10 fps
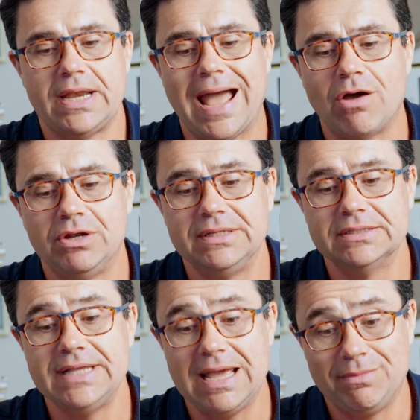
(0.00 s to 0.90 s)
How did
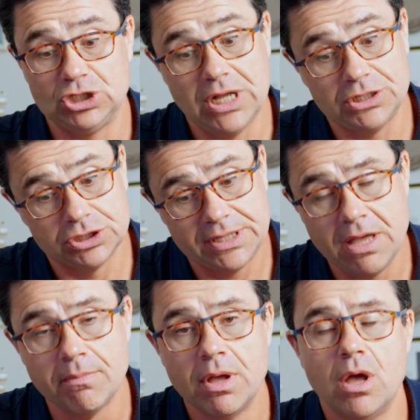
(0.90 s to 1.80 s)
this damage not just
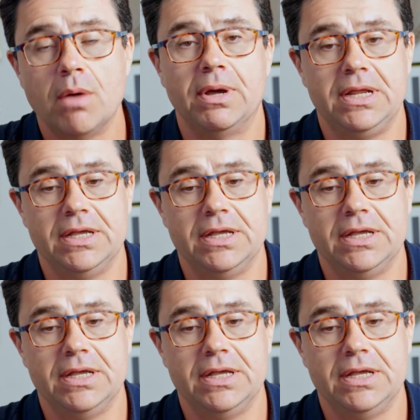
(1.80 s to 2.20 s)
him, but